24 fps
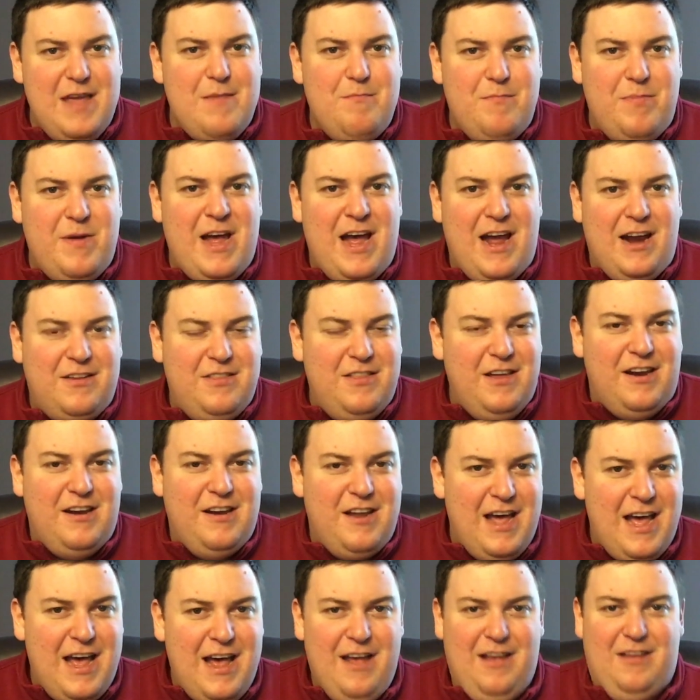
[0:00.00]
impact that
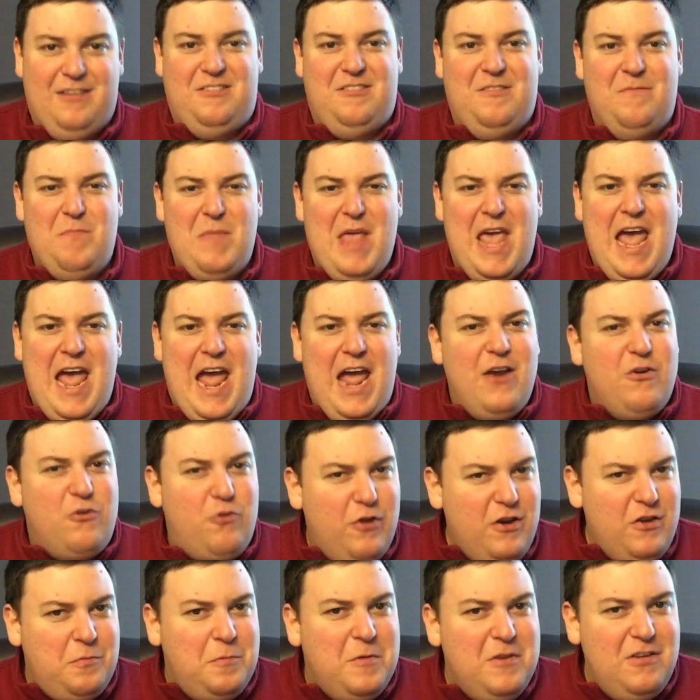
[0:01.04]
it has. And
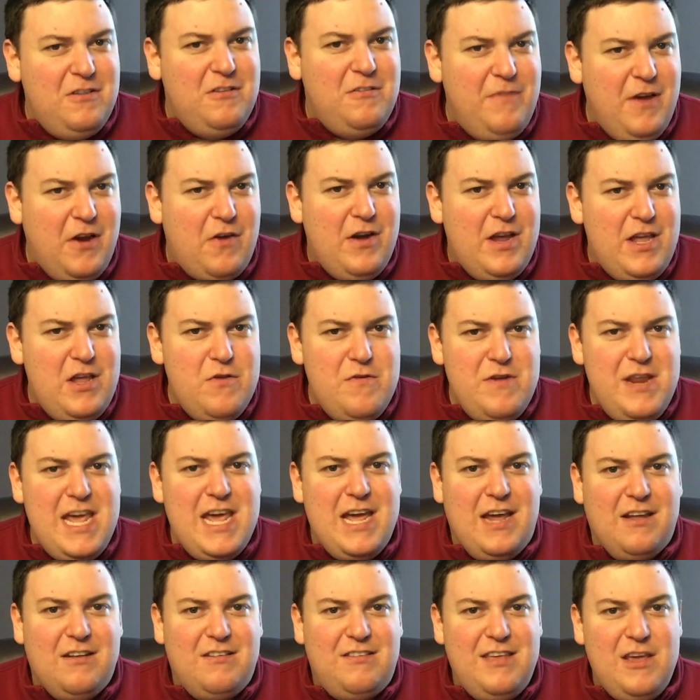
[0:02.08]
Christmas is very
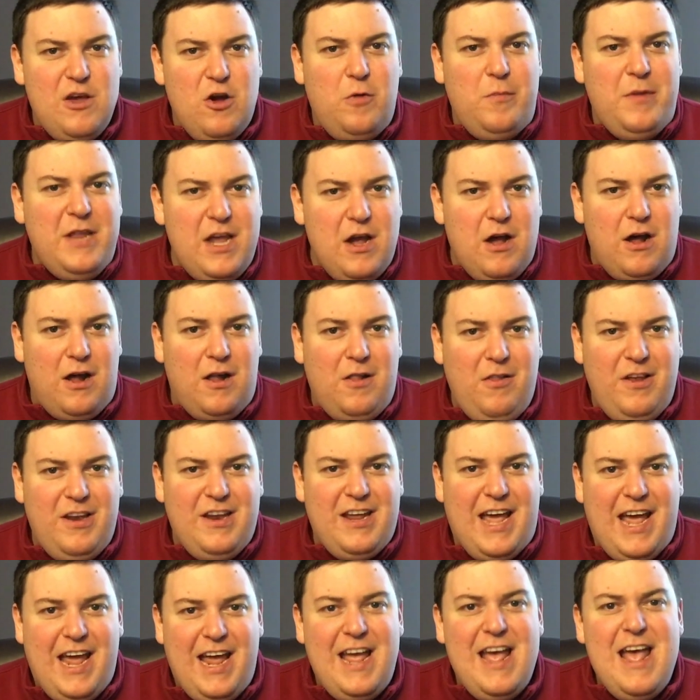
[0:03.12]
unique. It's the only
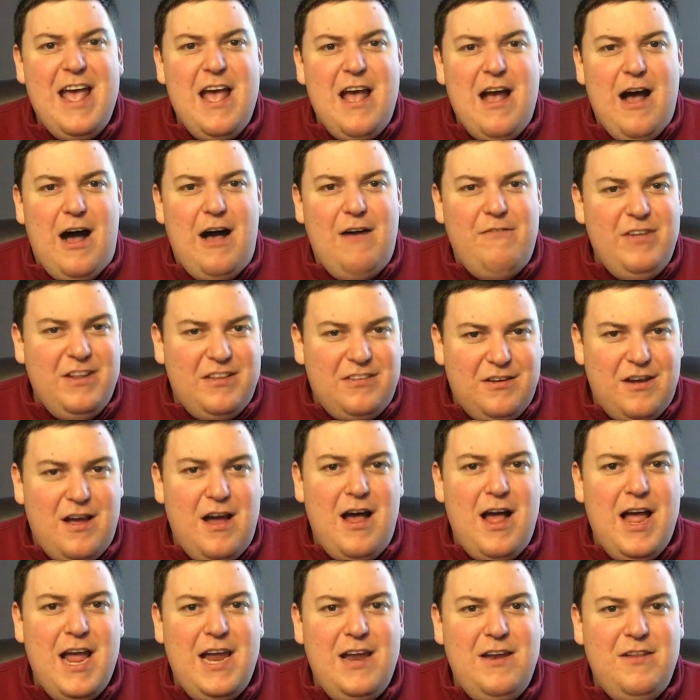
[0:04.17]
holiday of its
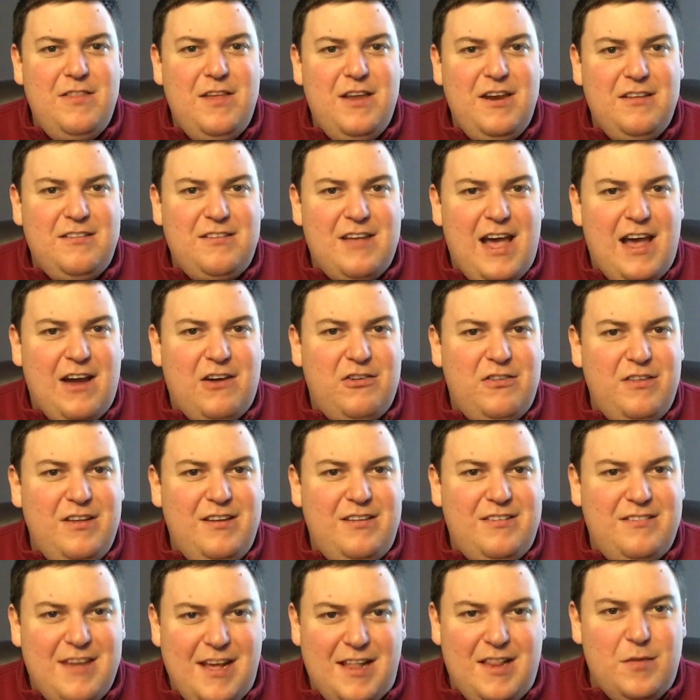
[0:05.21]
kind that is
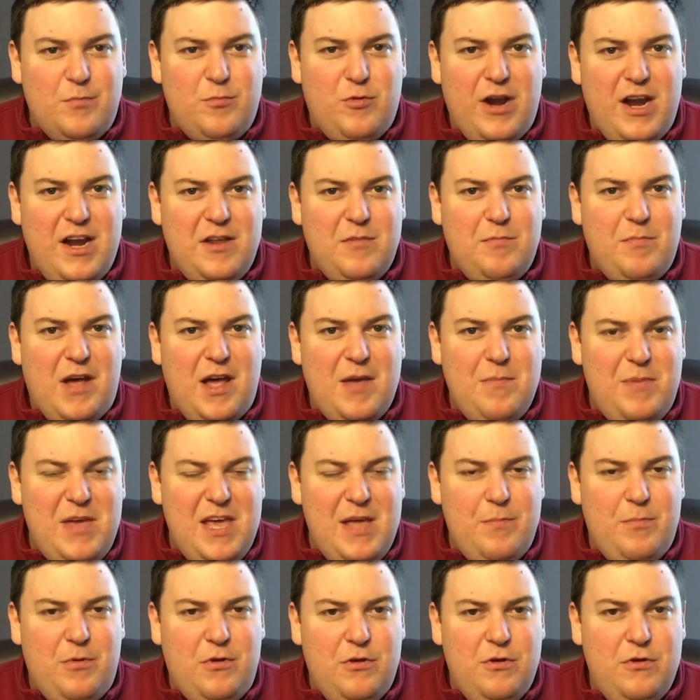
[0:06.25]
actually celebrated by
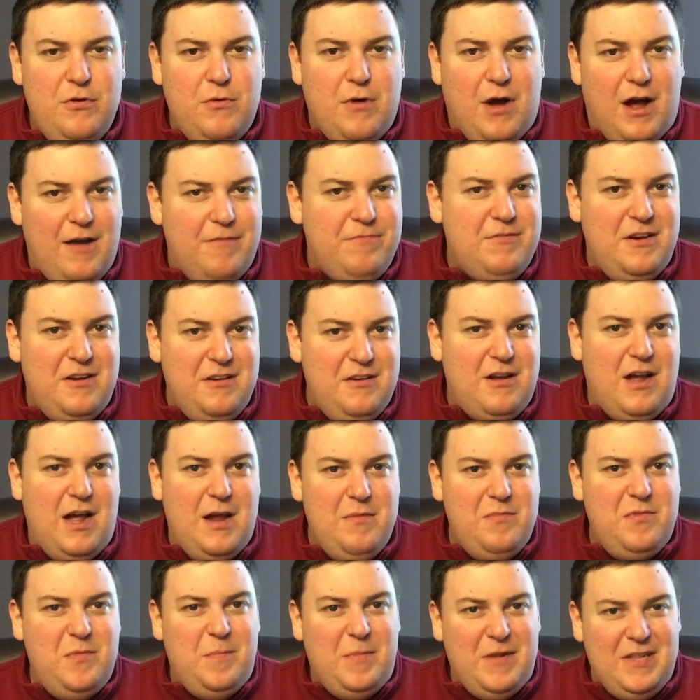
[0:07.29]
people who
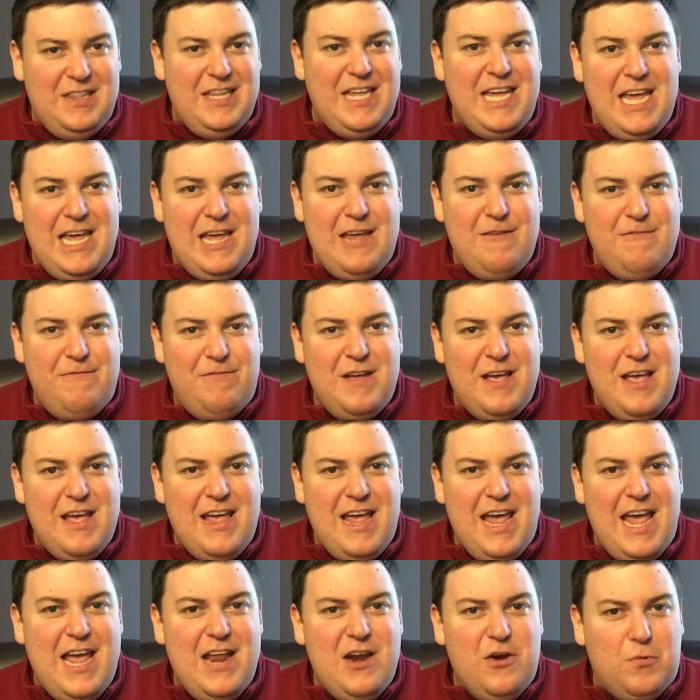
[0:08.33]
oftentimes believe
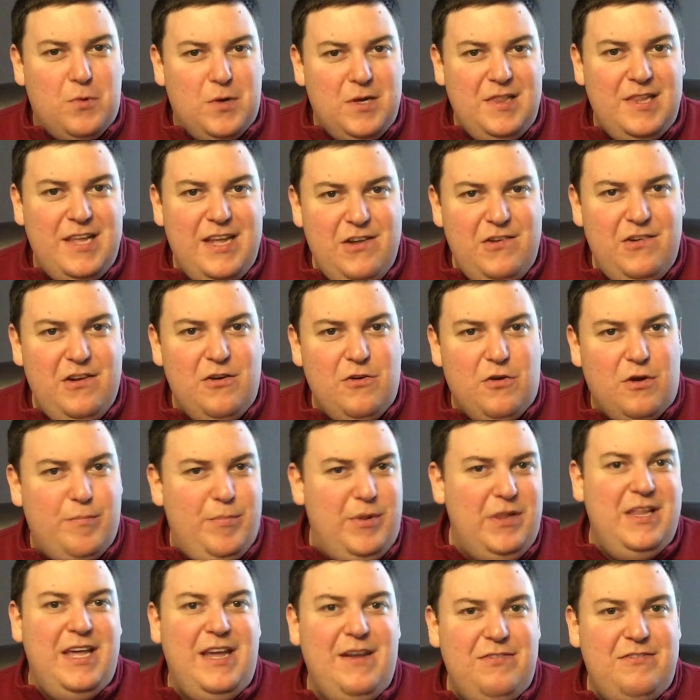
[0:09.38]
in a religion or
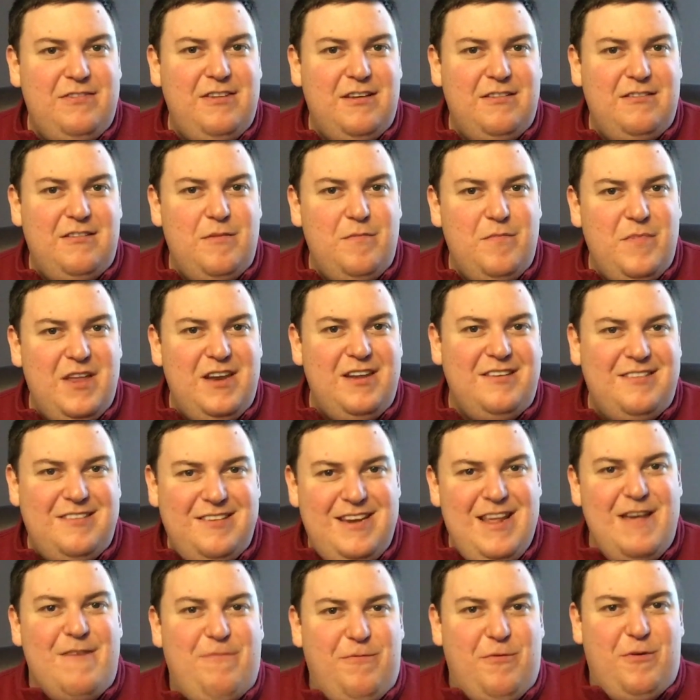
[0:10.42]
belief system that is
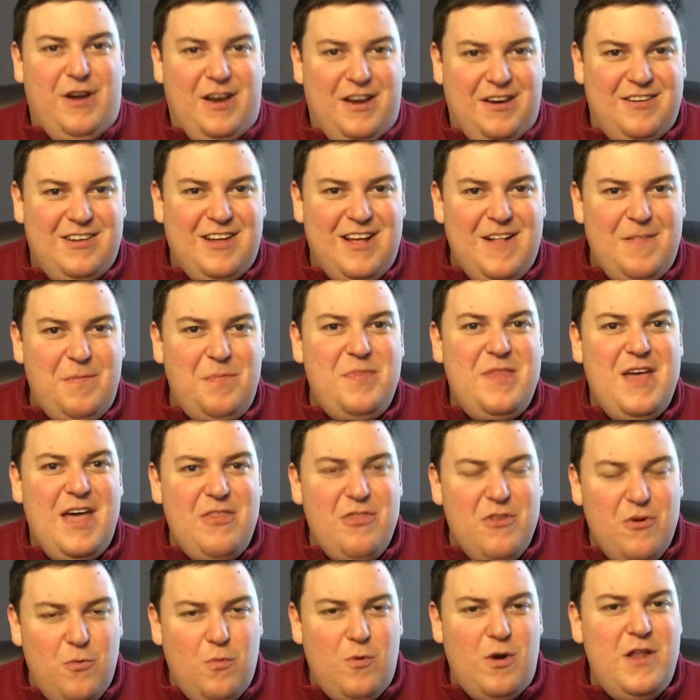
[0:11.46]
different
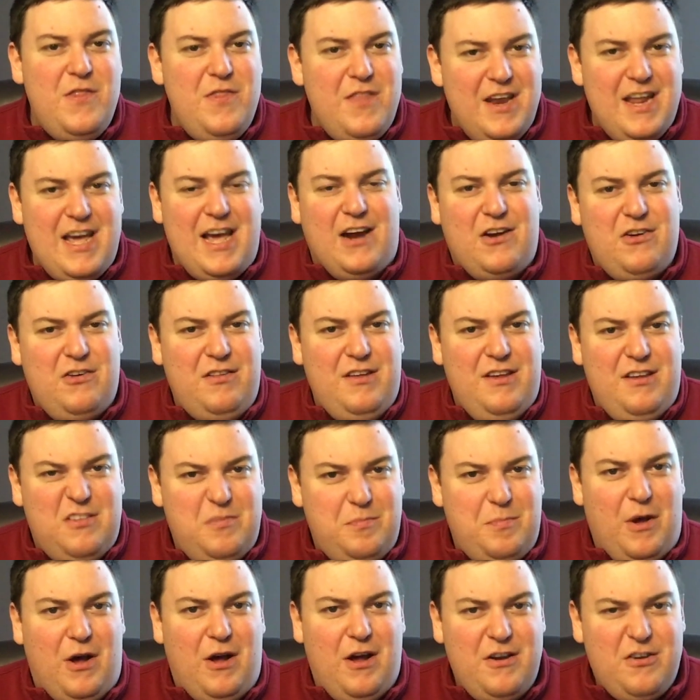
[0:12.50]
than the one that actually
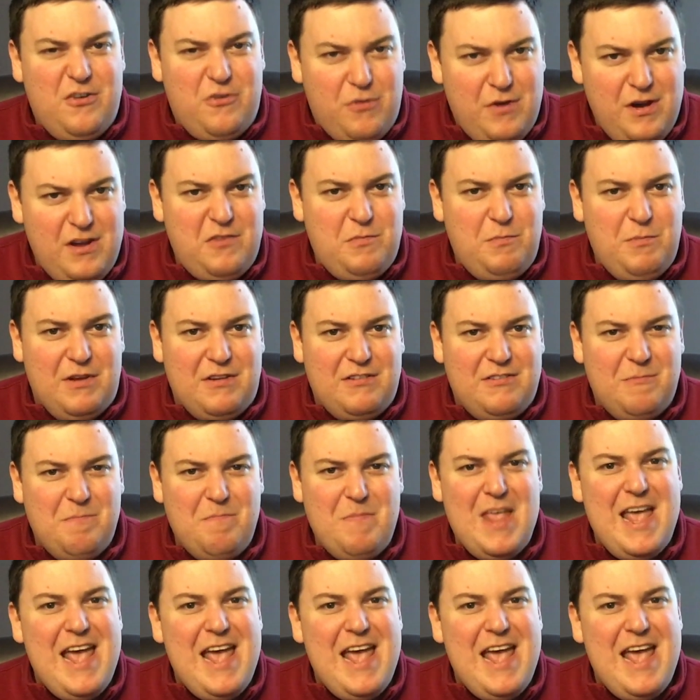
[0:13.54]
spawned Christmas.